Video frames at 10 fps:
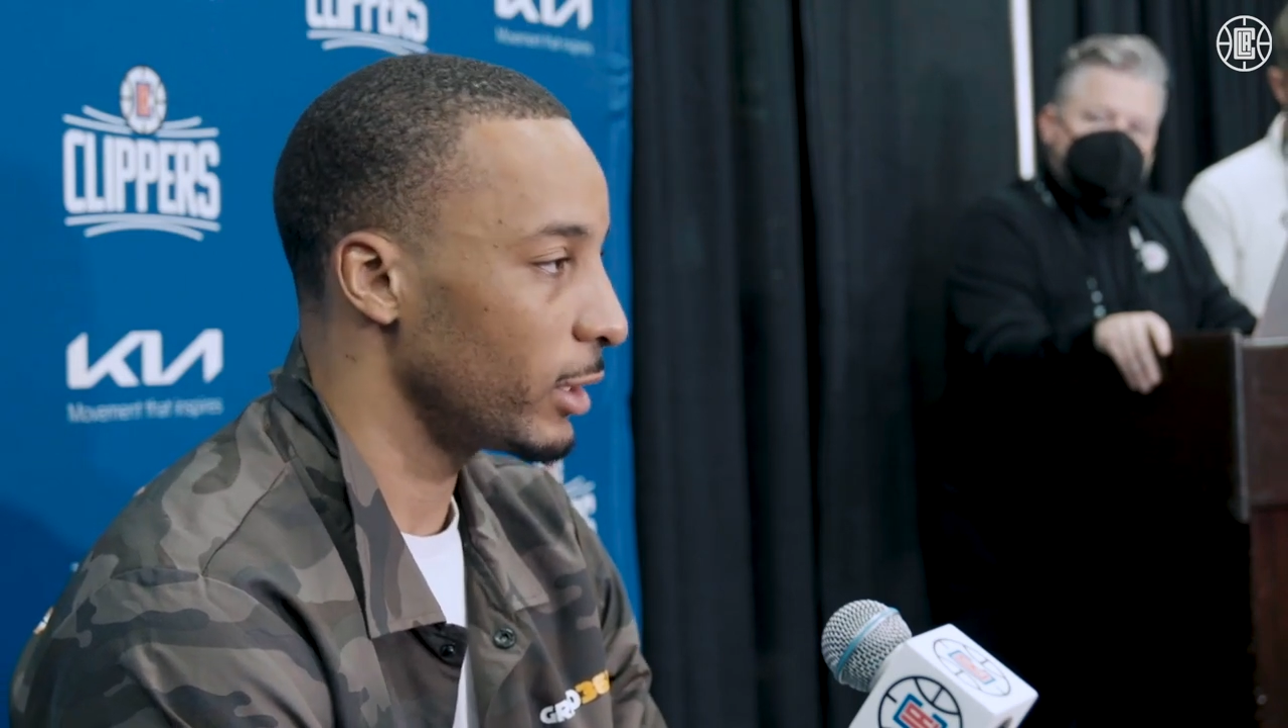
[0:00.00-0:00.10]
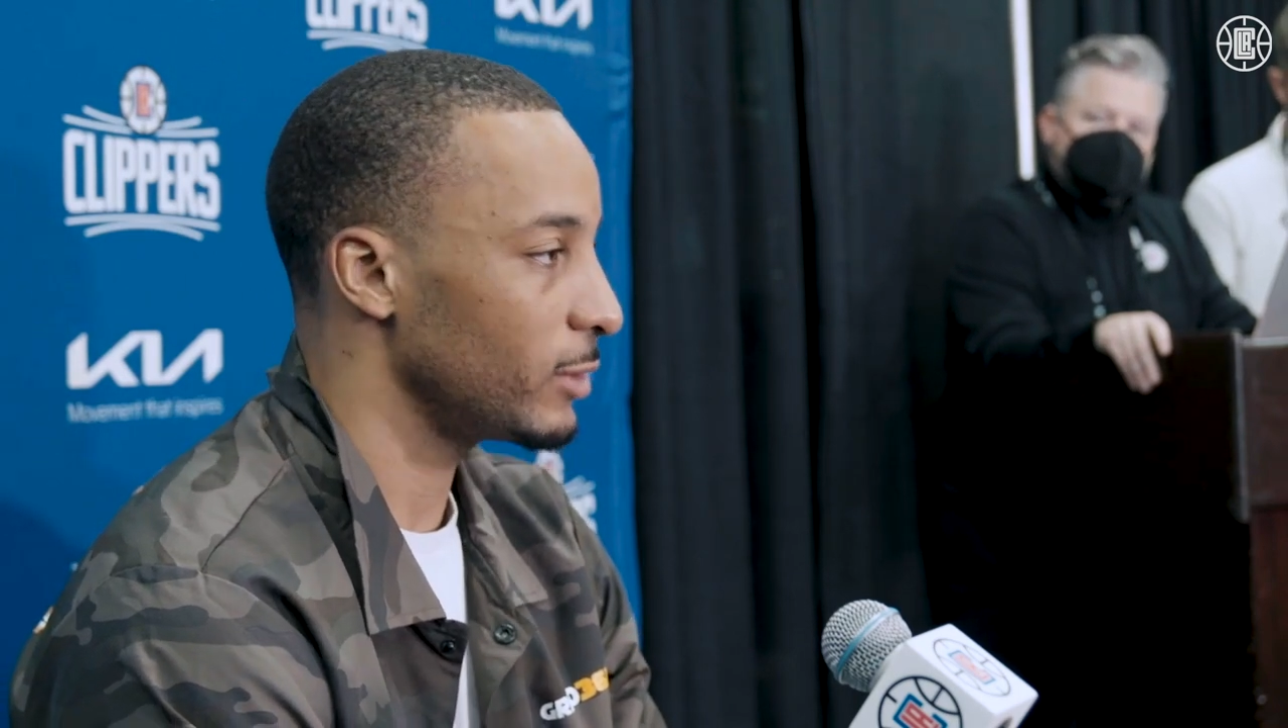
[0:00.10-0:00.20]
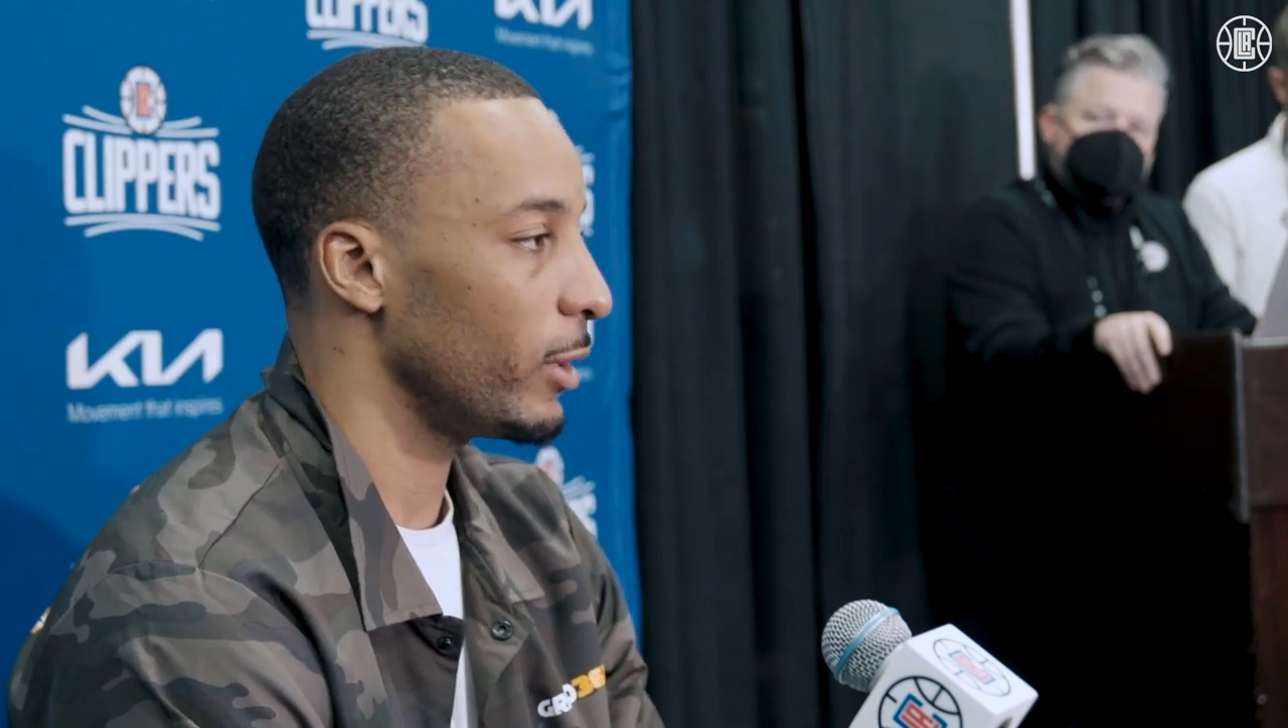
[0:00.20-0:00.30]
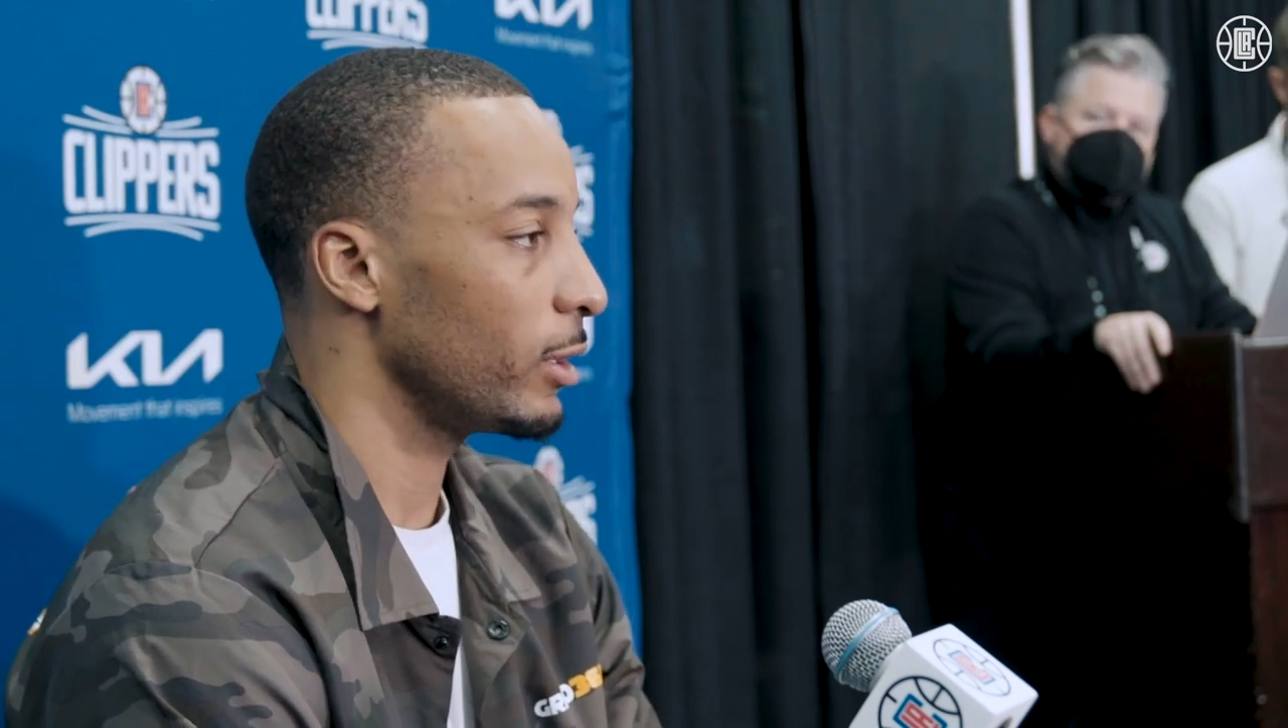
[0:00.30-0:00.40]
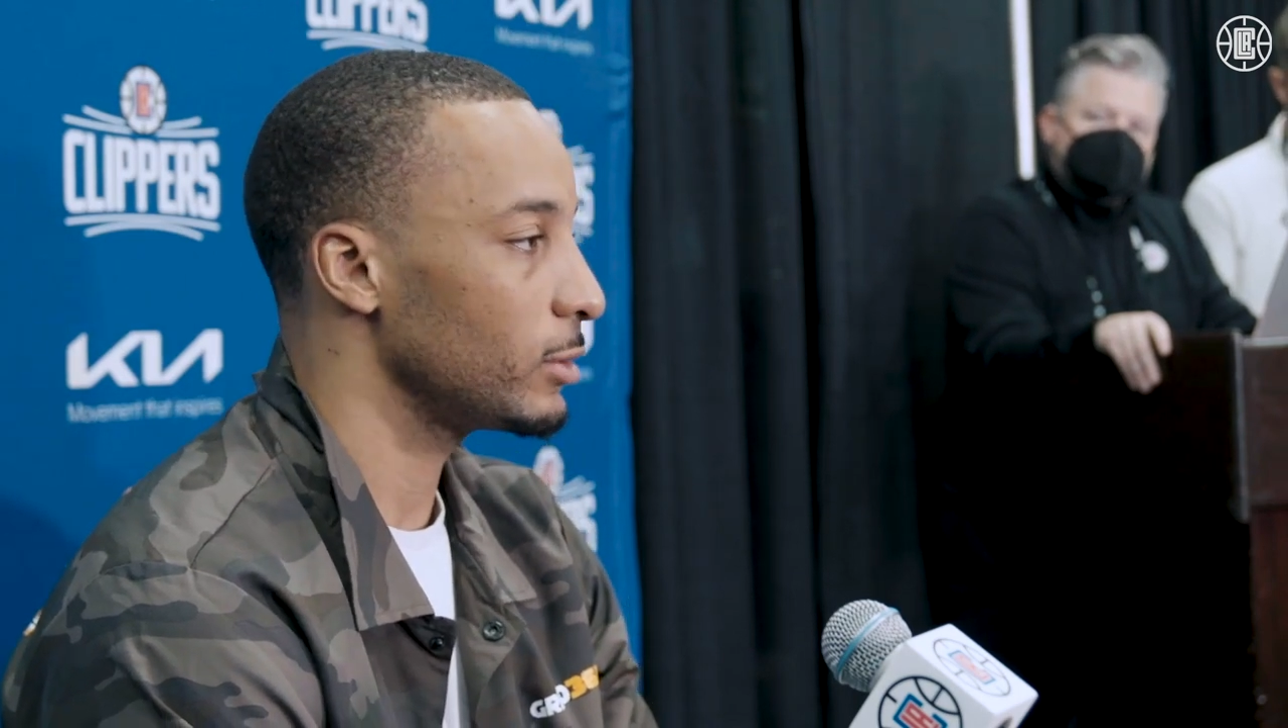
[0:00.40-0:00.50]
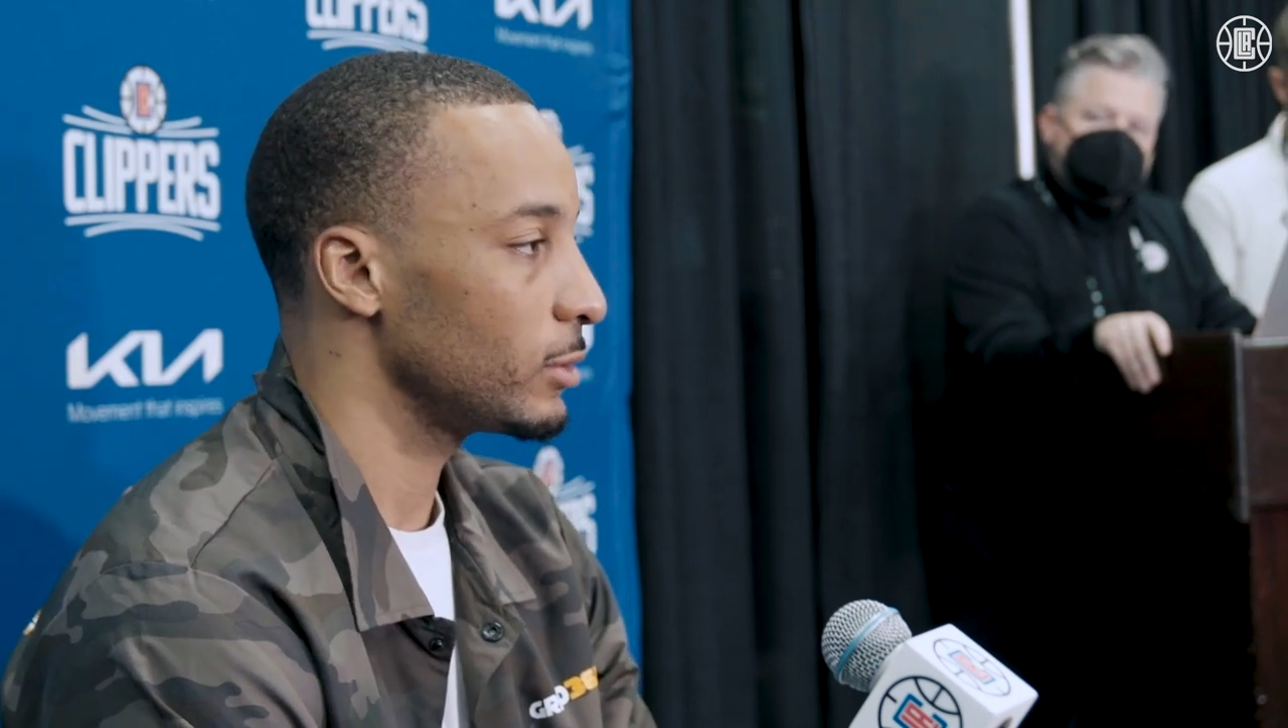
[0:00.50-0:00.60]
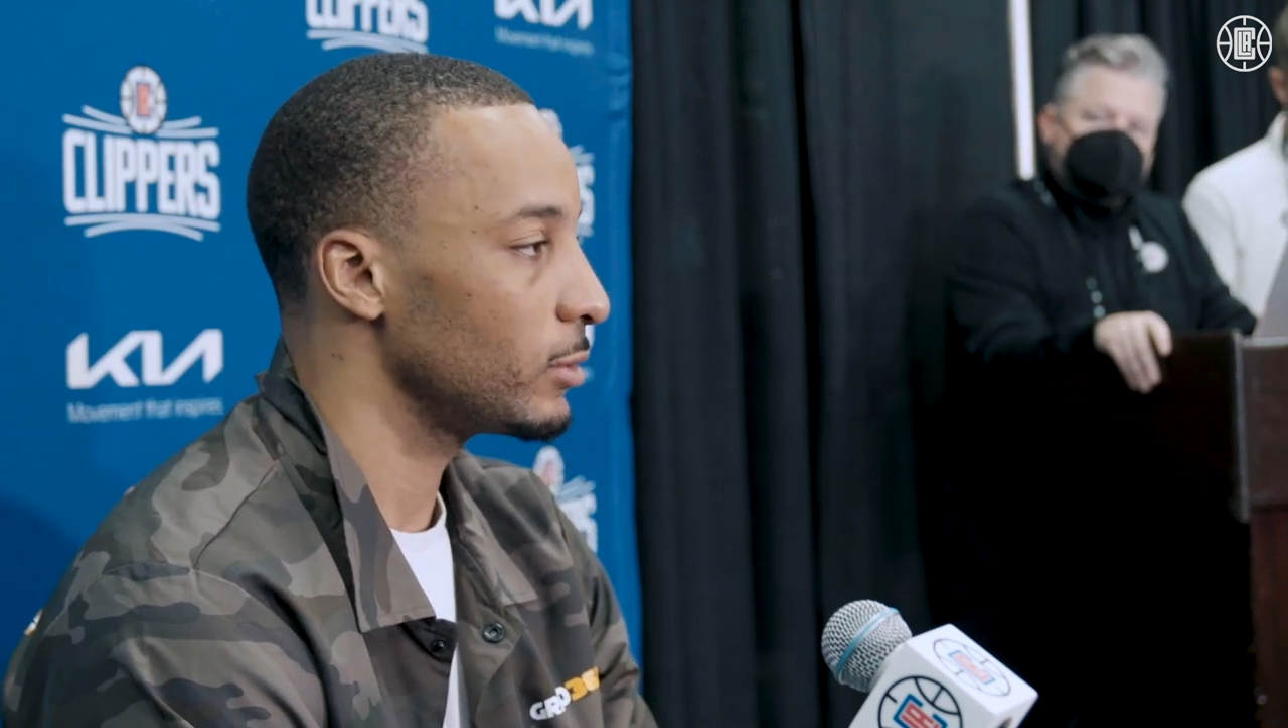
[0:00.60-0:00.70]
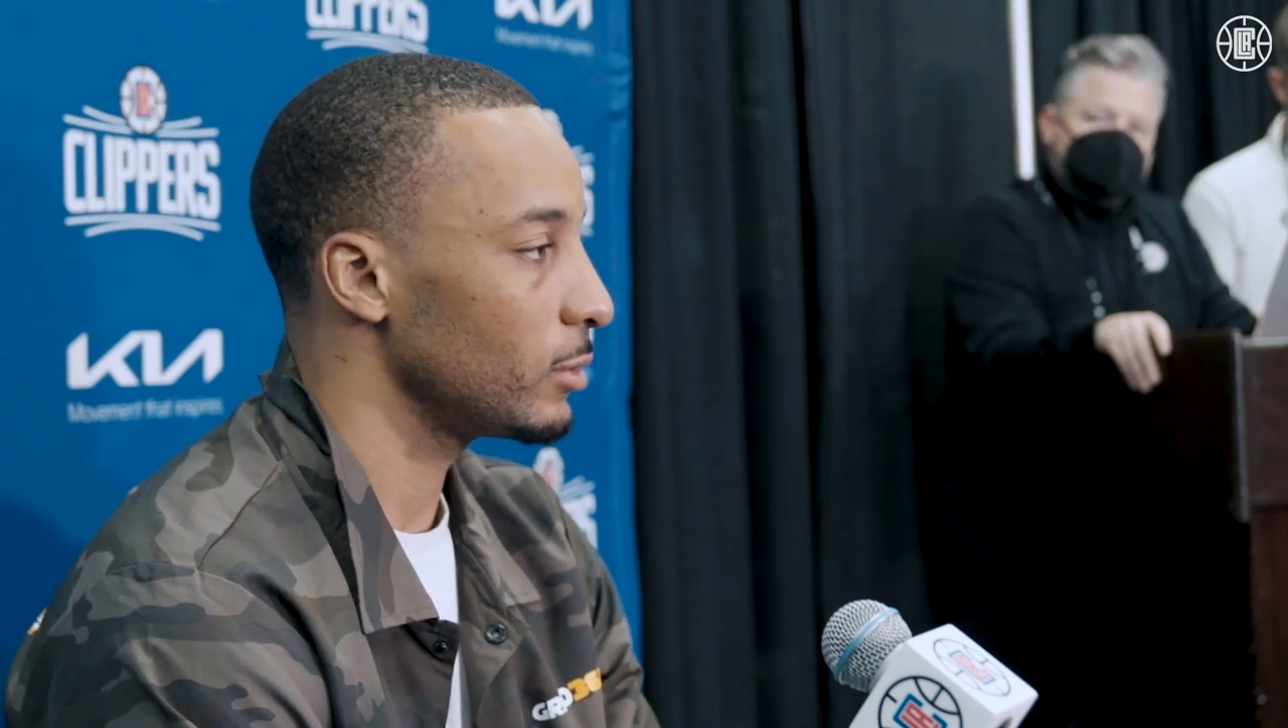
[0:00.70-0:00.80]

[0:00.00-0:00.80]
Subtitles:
expects.